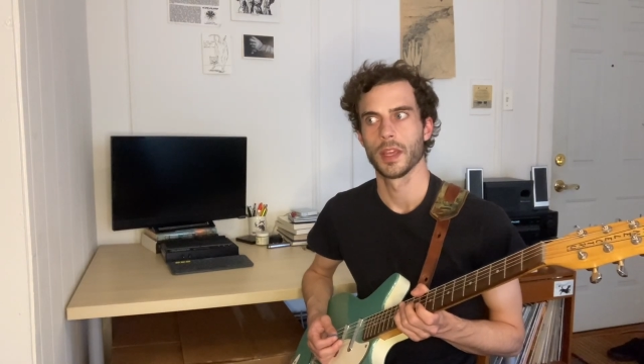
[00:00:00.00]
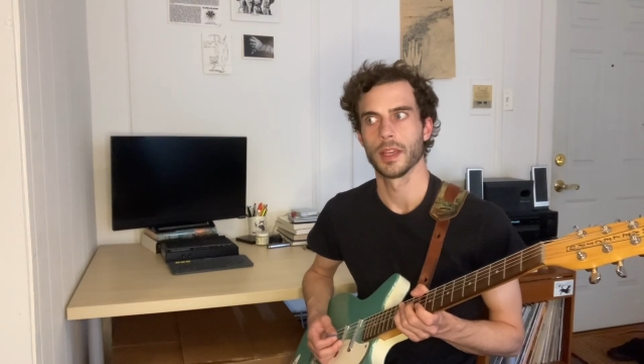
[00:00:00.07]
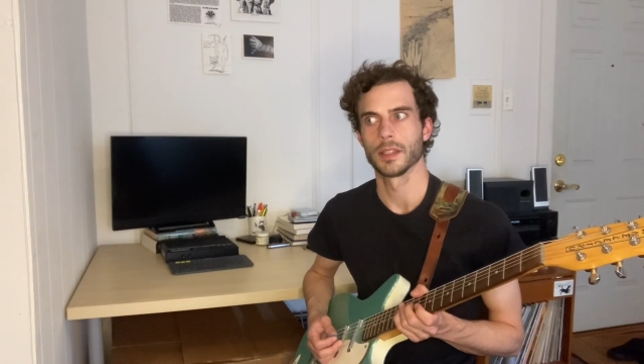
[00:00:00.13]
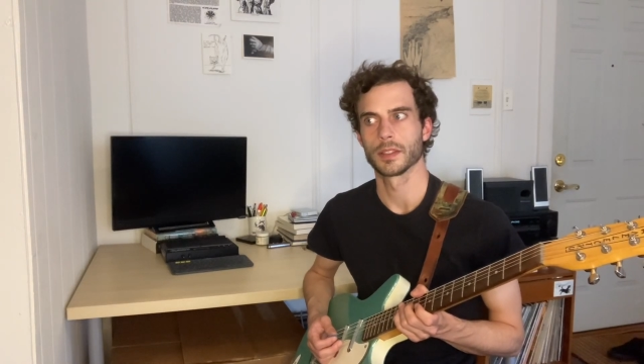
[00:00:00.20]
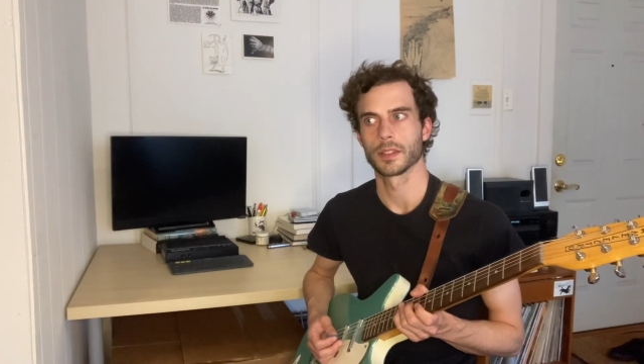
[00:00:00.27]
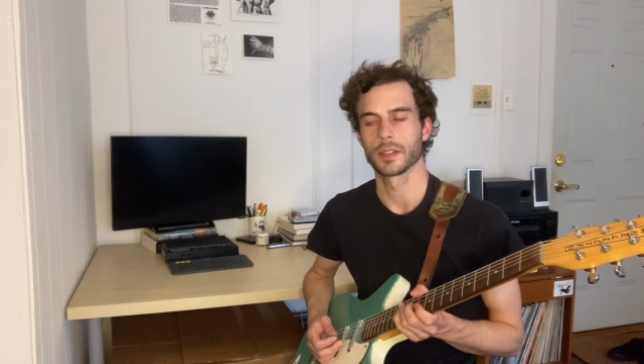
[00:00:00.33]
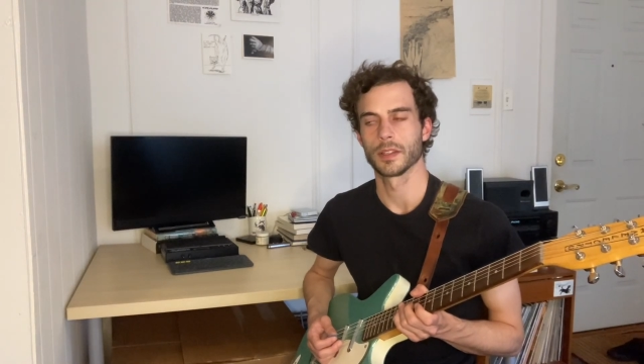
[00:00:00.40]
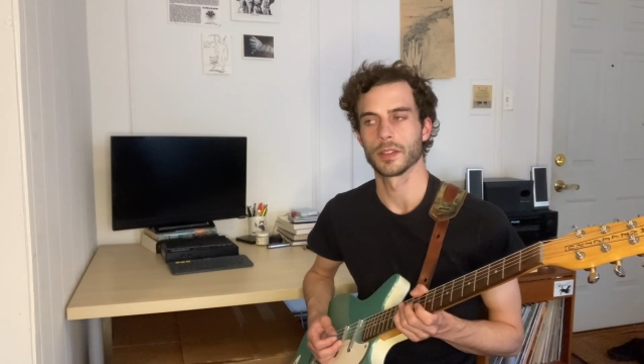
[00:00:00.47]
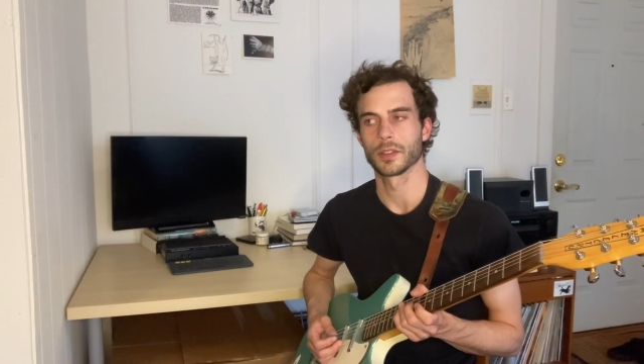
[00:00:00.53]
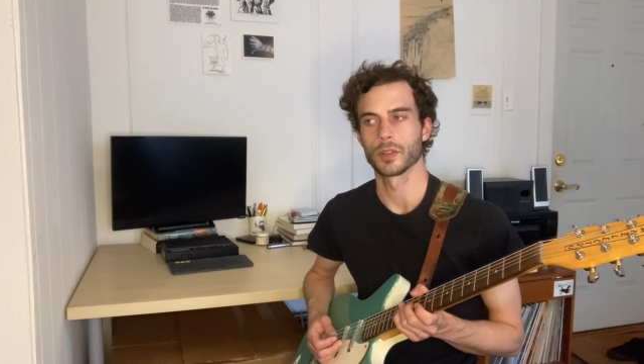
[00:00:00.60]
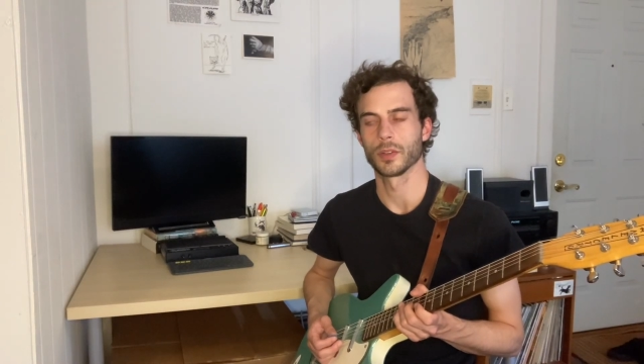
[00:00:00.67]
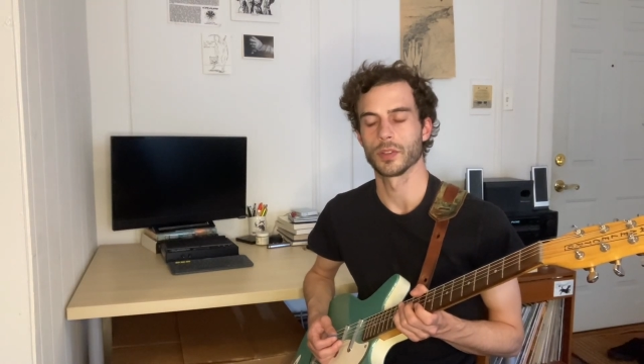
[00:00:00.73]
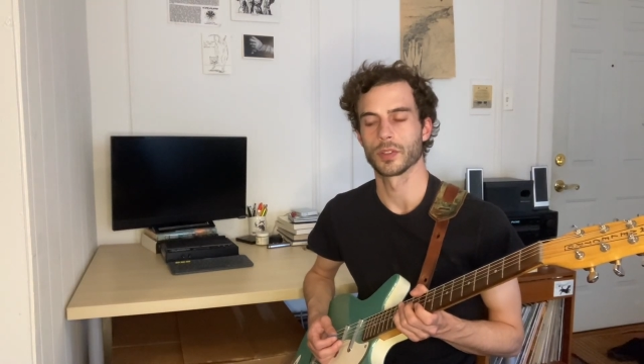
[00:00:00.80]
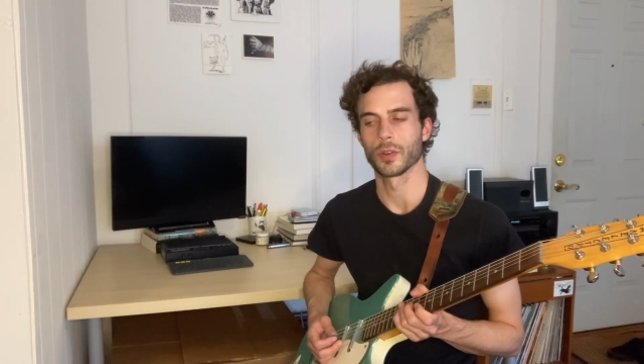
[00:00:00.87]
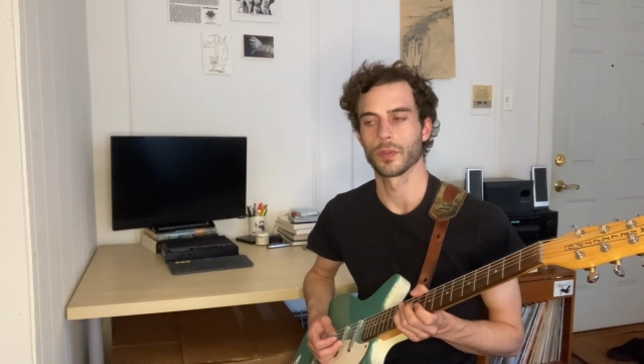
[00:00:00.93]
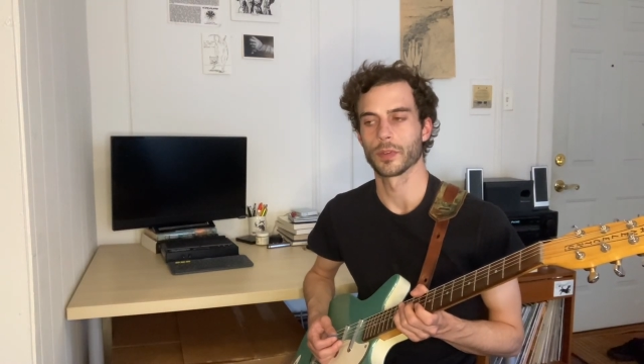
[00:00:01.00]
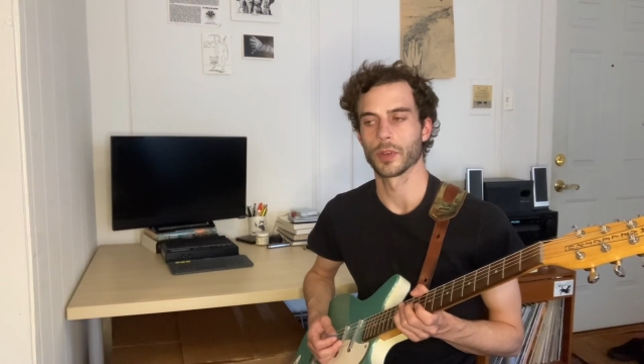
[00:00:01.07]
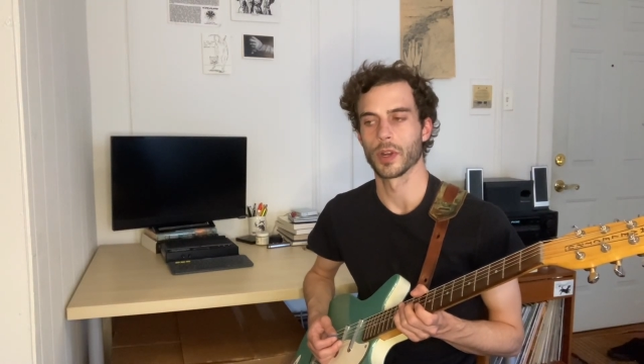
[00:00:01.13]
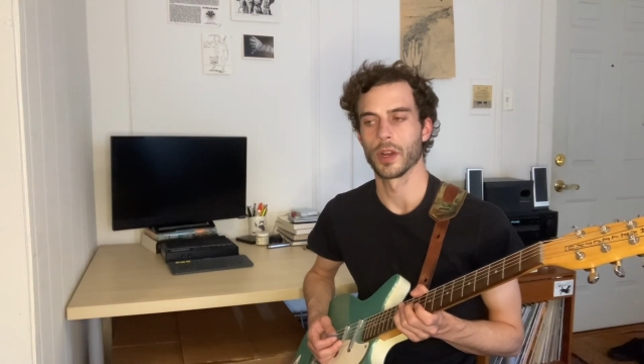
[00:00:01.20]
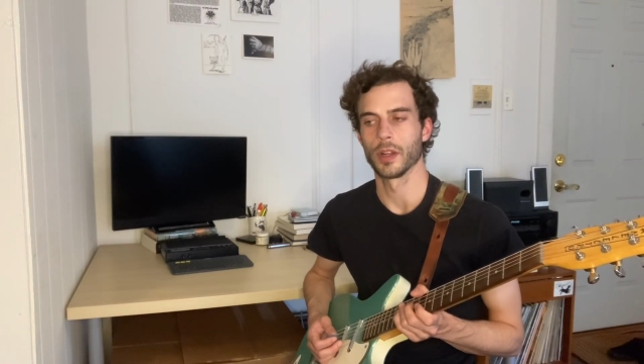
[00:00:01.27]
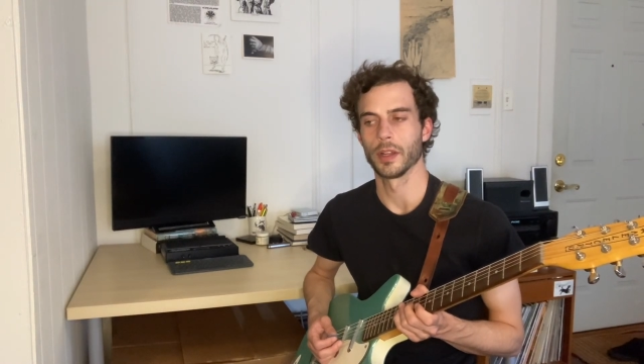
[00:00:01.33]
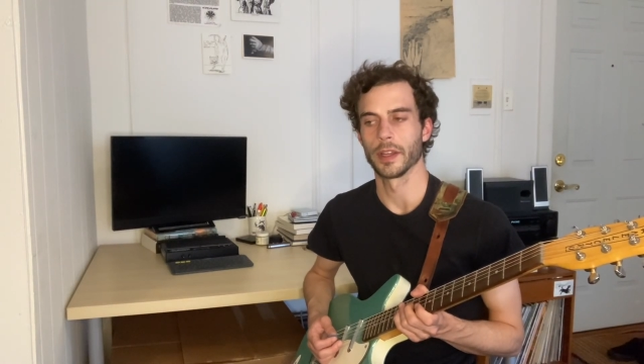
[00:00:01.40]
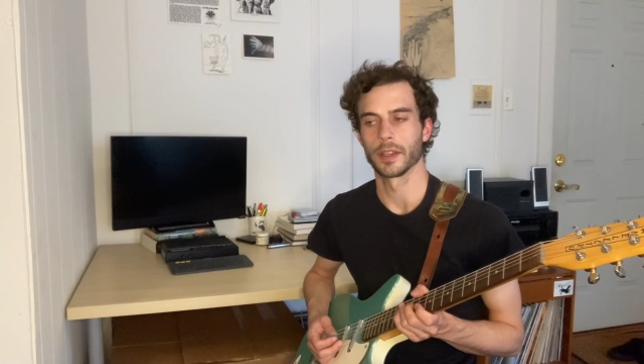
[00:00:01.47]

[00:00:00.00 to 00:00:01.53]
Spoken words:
it's overall